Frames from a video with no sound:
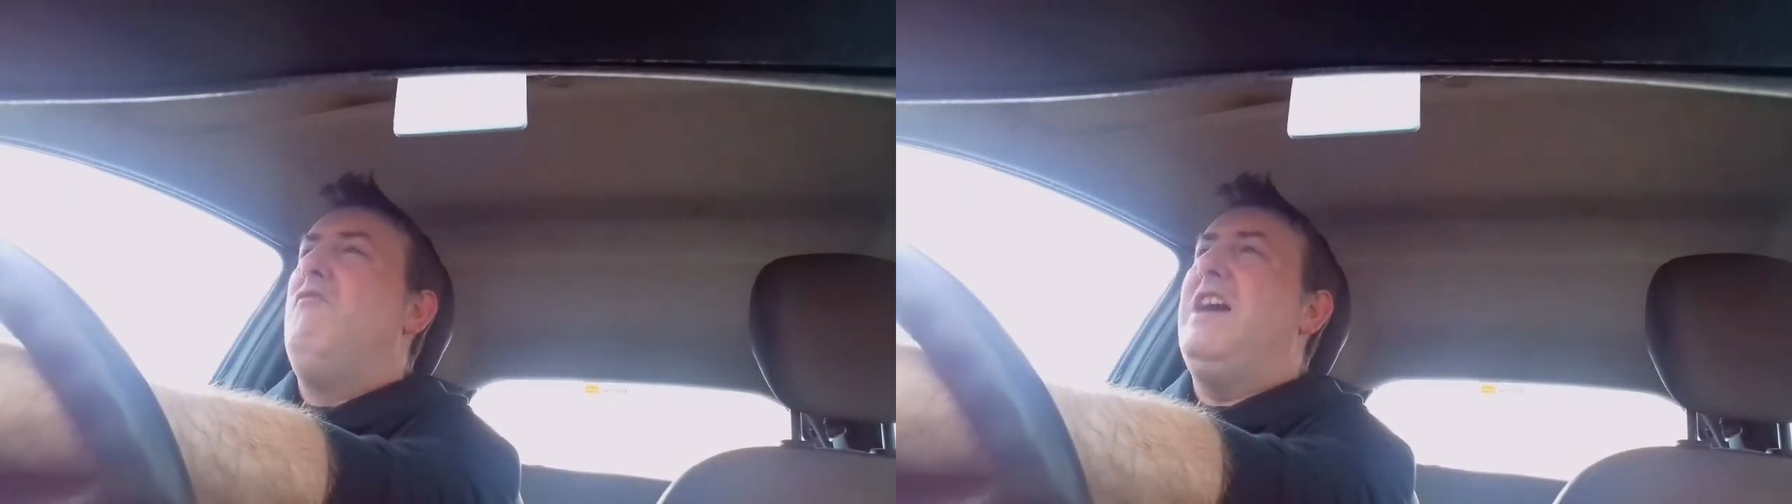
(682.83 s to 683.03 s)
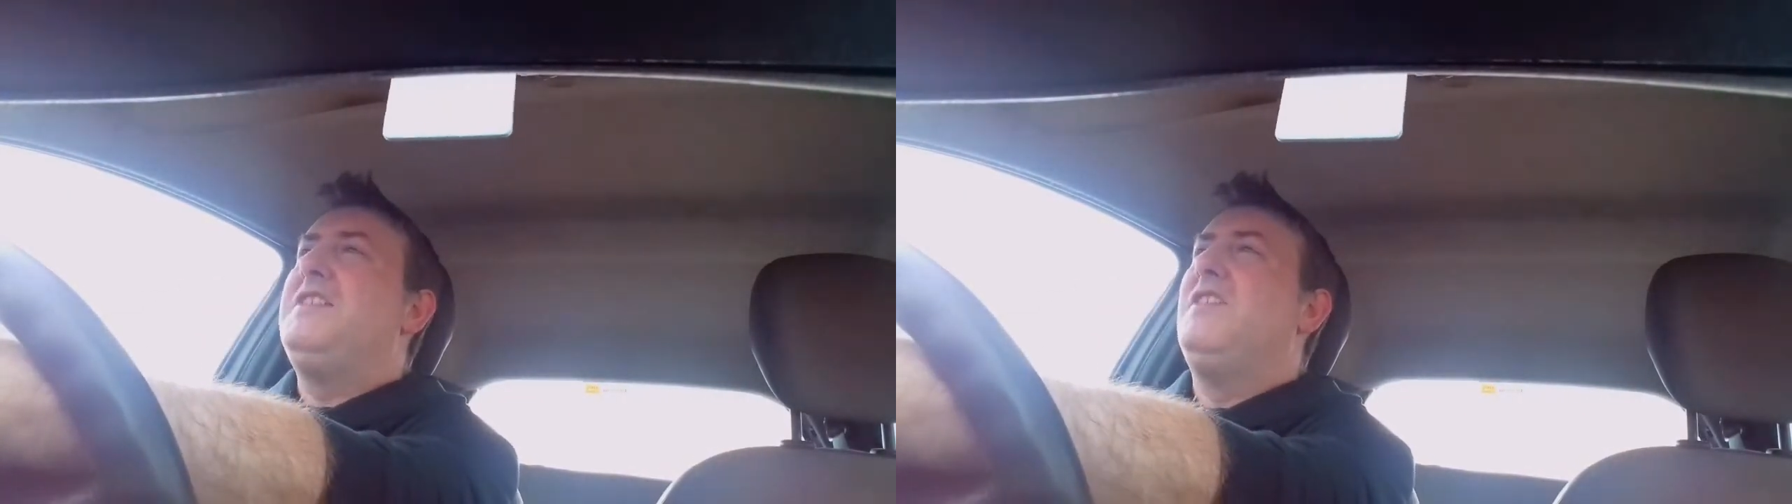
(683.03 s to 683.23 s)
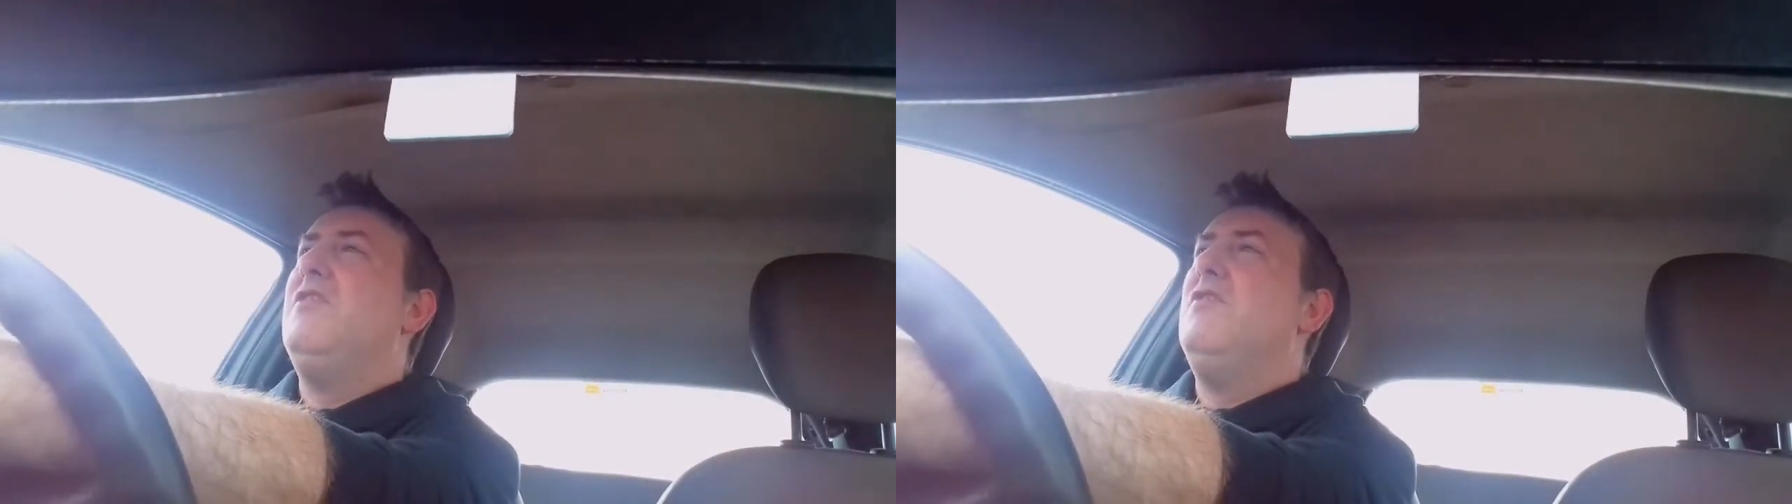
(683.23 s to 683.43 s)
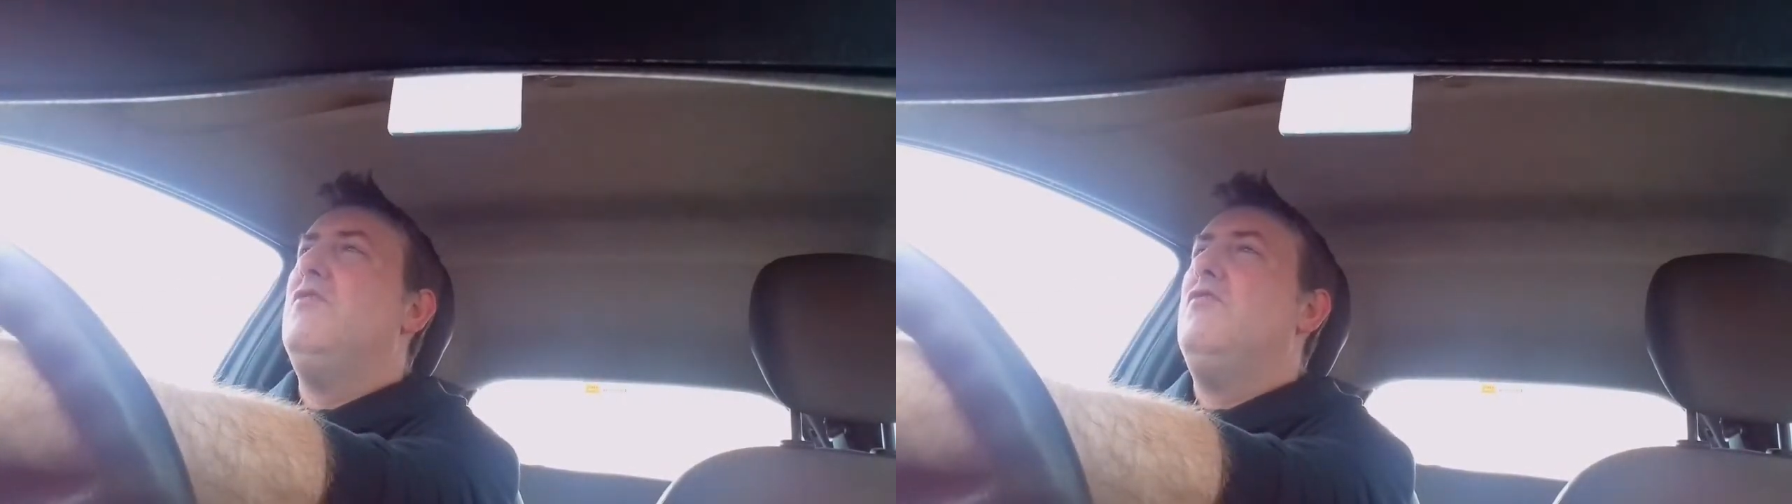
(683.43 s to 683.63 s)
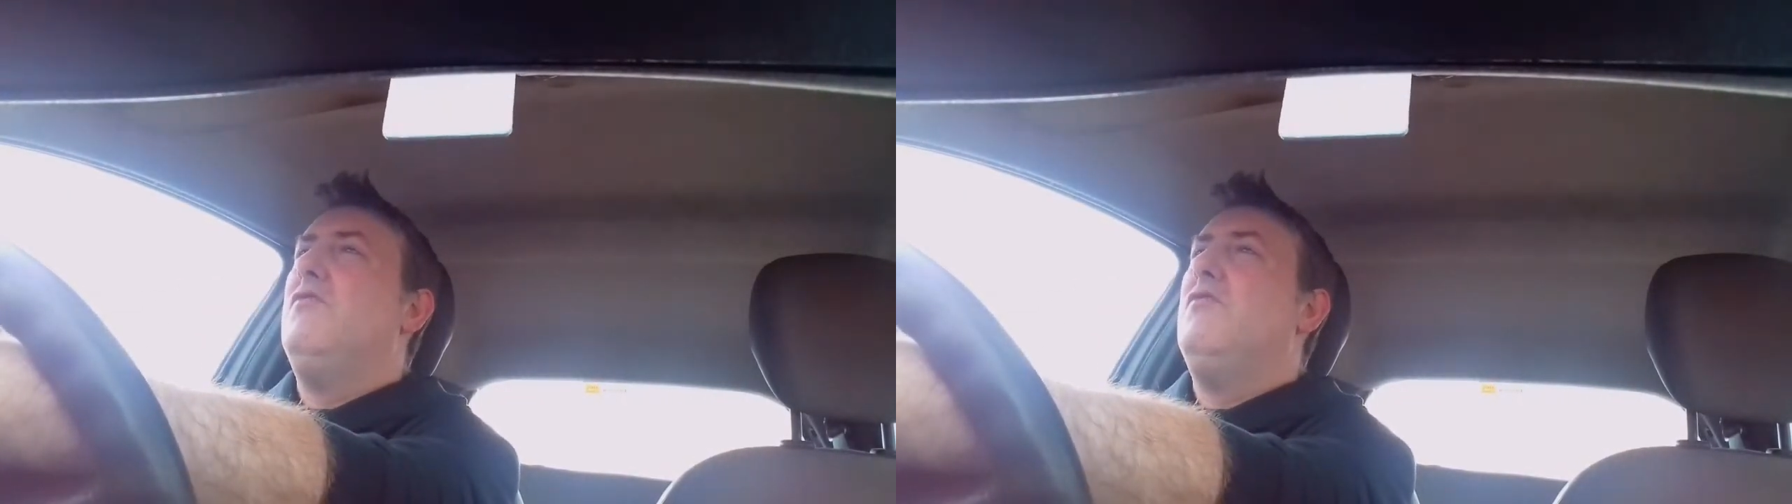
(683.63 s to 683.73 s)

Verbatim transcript: radical,